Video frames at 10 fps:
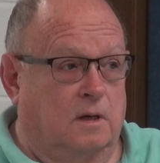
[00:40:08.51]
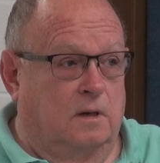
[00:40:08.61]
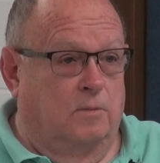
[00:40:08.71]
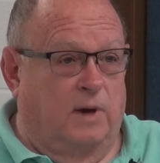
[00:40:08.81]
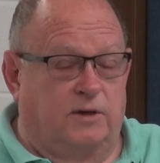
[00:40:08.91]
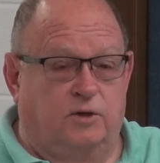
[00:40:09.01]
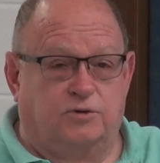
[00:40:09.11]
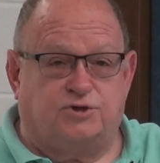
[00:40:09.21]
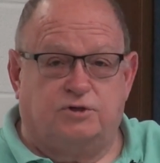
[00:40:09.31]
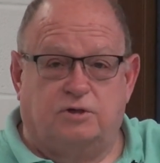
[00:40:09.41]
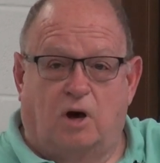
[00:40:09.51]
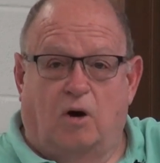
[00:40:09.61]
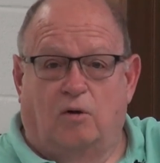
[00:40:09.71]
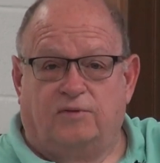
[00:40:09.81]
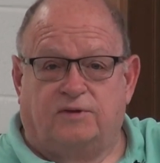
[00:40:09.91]
But you should
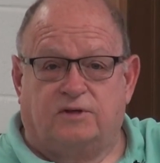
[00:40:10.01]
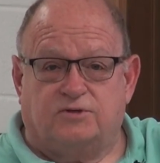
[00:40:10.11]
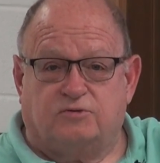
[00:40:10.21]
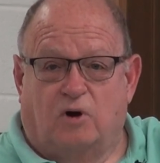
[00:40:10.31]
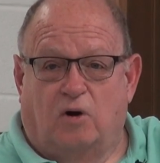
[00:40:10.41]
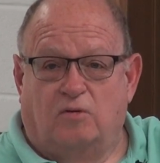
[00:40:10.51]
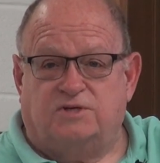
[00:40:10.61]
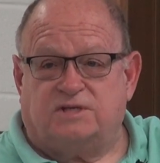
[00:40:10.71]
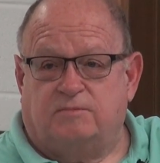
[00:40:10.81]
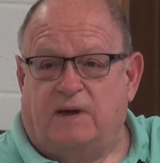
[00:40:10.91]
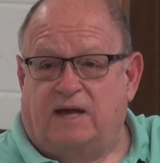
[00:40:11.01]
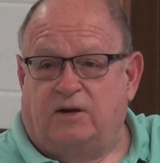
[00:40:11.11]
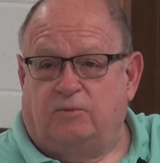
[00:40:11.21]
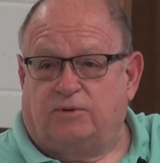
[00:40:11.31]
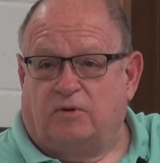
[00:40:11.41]
know that the drones that mated
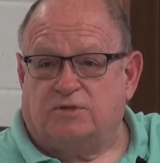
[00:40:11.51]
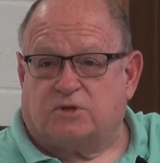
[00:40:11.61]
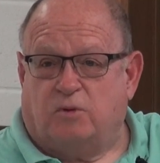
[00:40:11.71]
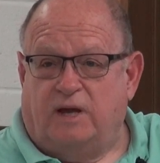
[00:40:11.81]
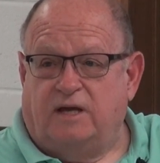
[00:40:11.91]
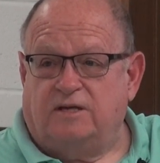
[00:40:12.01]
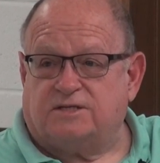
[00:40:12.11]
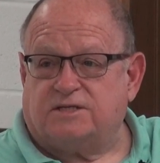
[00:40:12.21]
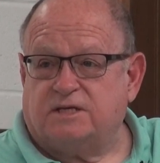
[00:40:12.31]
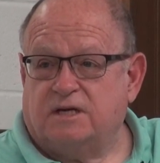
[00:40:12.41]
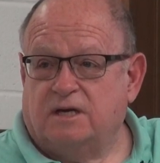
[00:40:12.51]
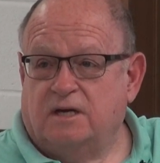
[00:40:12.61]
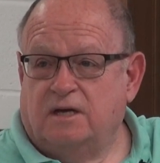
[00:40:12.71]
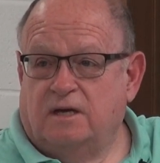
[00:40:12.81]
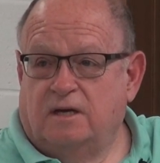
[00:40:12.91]
with those queens,
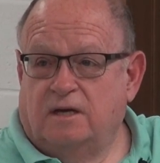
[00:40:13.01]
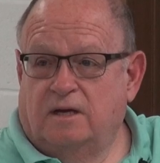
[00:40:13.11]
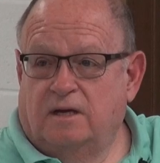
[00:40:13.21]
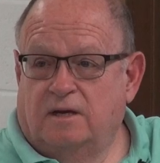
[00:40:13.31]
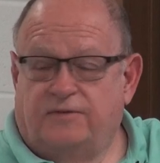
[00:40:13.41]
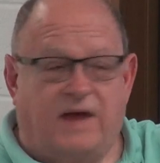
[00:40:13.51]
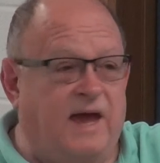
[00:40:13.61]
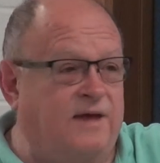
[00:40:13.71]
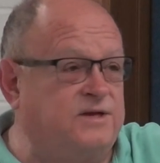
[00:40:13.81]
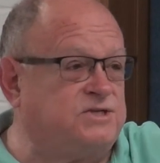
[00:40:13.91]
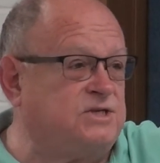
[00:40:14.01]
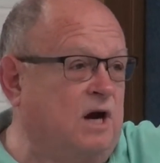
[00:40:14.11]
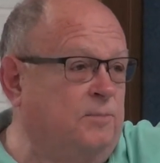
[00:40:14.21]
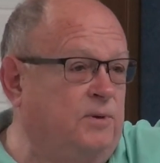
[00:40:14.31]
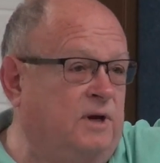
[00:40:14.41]
they had to
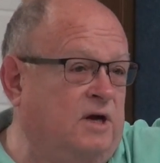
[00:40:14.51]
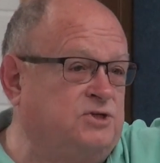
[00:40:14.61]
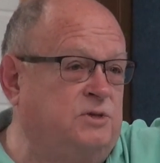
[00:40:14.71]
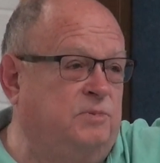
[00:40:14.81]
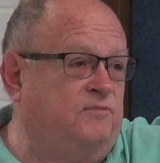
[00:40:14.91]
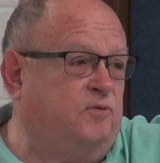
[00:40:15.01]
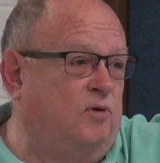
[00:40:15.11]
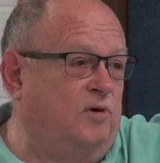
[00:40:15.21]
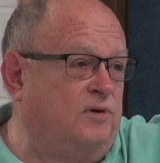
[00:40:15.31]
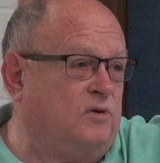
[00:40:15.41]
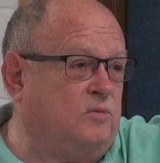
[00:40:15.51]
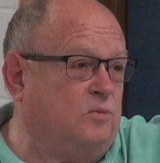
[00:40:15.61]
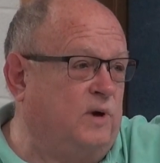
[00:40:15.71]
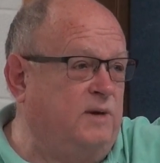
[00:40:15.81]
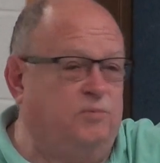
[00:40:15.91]
start production before the
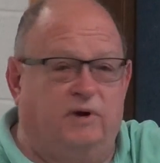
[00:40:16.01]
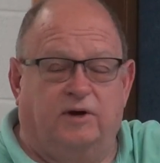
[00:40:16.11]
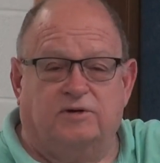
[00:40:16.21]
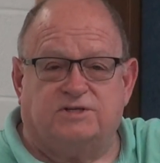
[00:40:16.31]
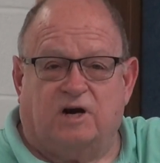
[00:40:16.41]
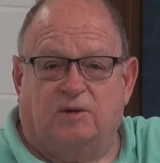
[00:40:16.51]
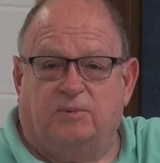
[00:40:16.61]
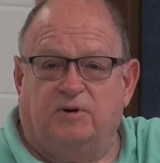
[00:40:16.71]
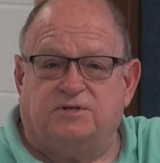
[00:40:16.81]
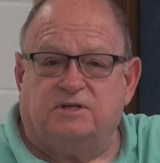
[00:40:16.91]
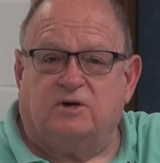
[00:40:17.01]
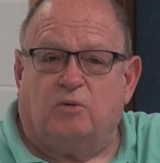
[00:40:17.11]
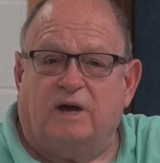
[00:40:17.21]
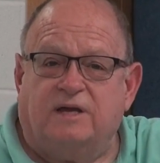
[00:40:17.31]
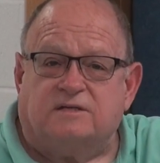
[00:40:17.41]
queen breeders started producing the
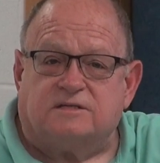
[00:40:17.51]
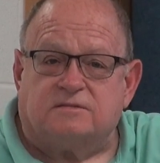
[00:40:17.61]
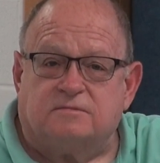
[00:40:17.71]
queens.